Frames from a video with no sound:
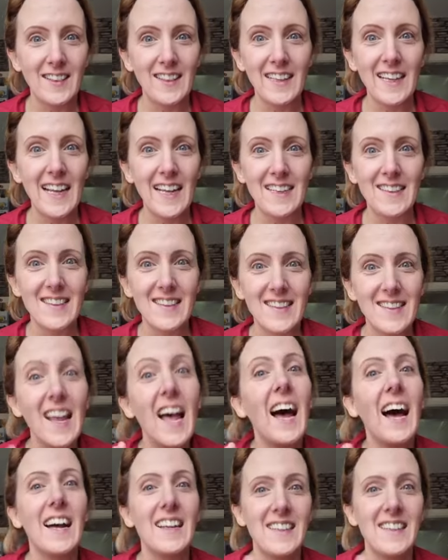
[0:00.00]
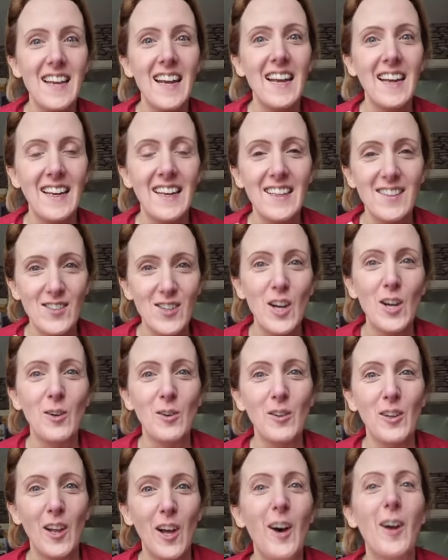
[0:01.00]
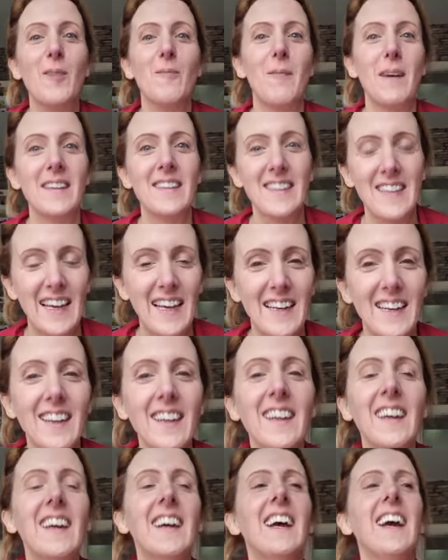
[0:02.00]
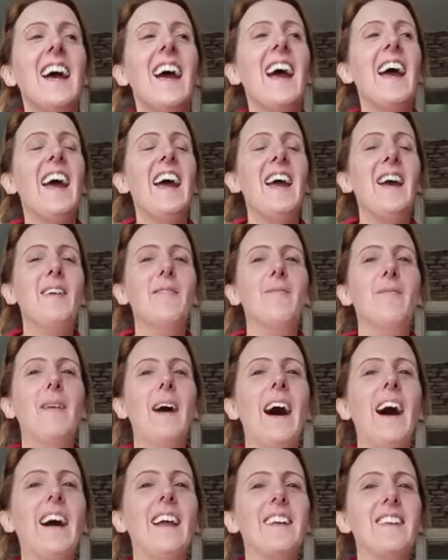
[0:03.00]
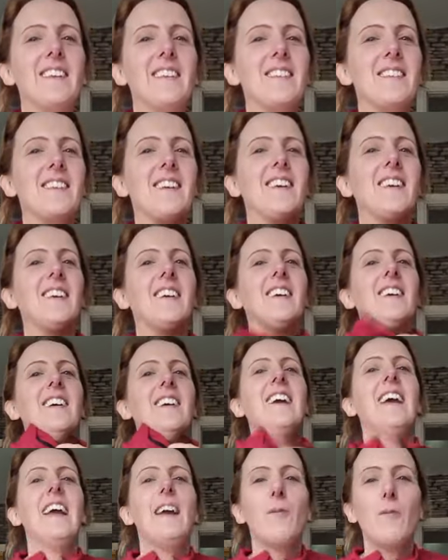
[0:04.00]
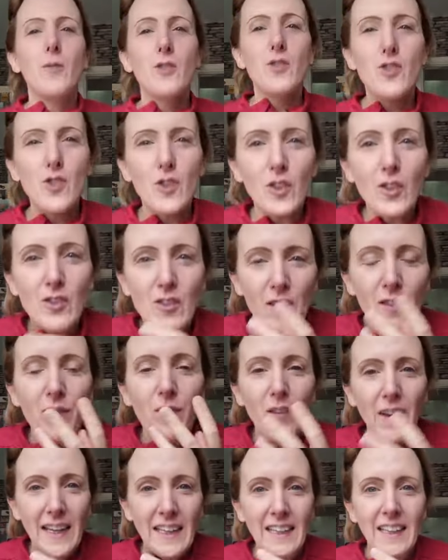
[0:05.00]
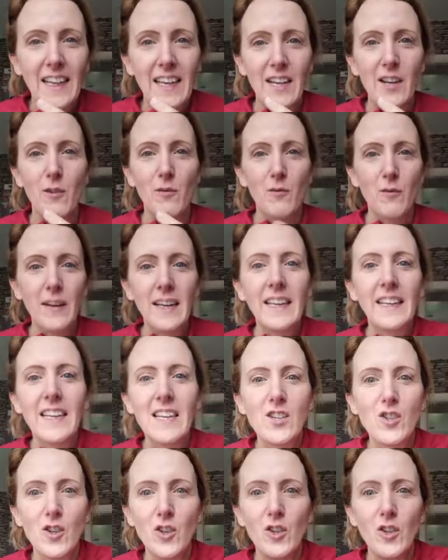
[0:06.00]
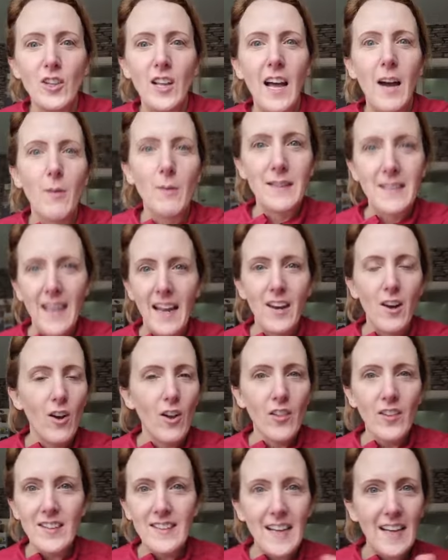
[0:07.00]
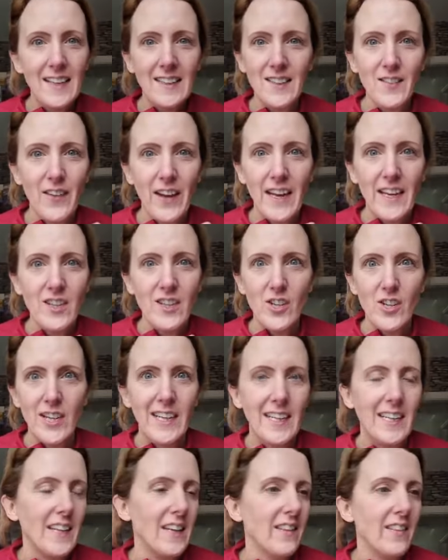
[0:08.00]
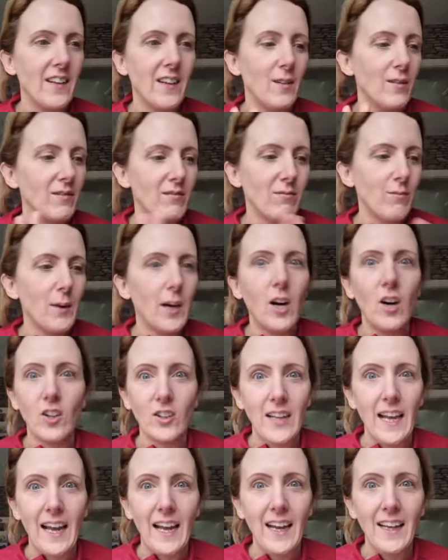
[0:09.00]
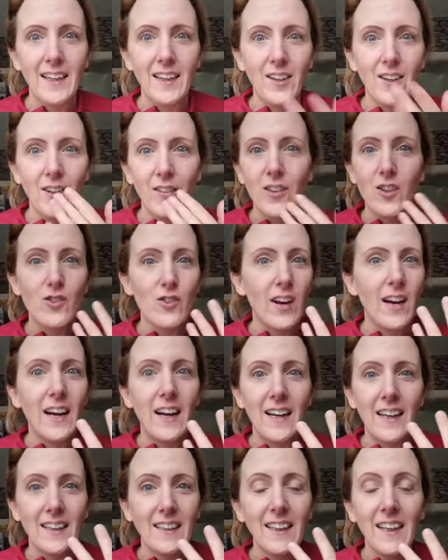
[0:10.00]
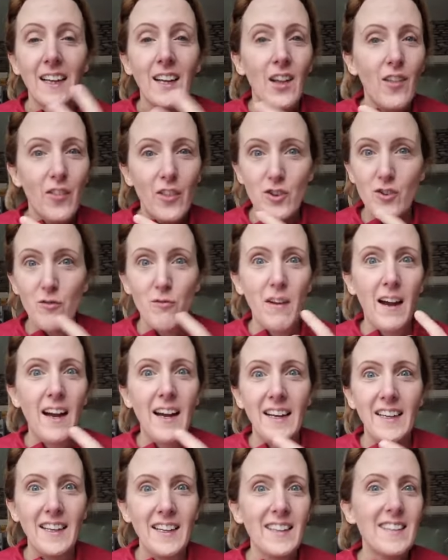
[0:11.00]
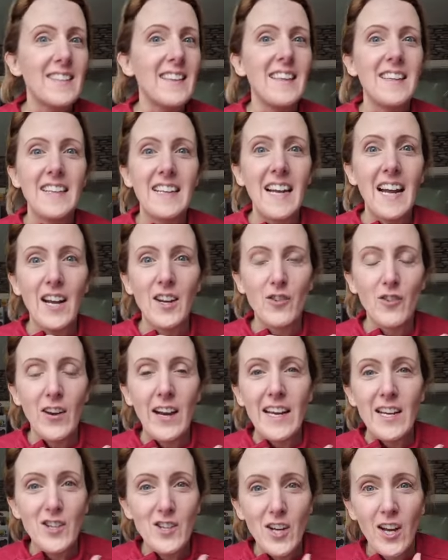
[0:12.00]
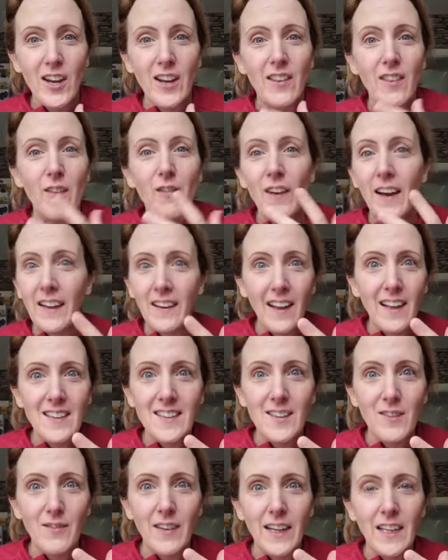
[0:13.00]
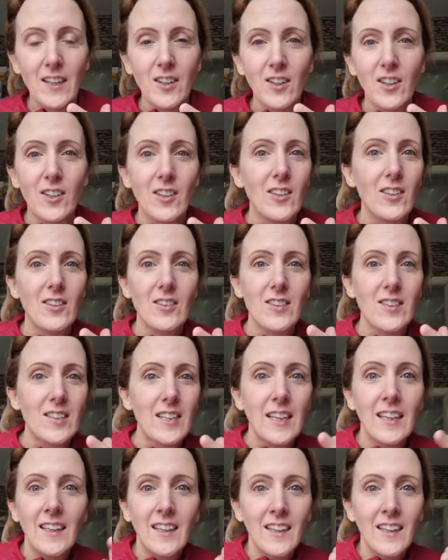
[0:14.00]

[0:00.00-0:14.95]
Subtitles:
kids had taken its toll on my skin. And it was just feeling really dull. I was getting all the signs of aging that we all get, you know, the dryness, the dehydration, the fine lines and wrinkles,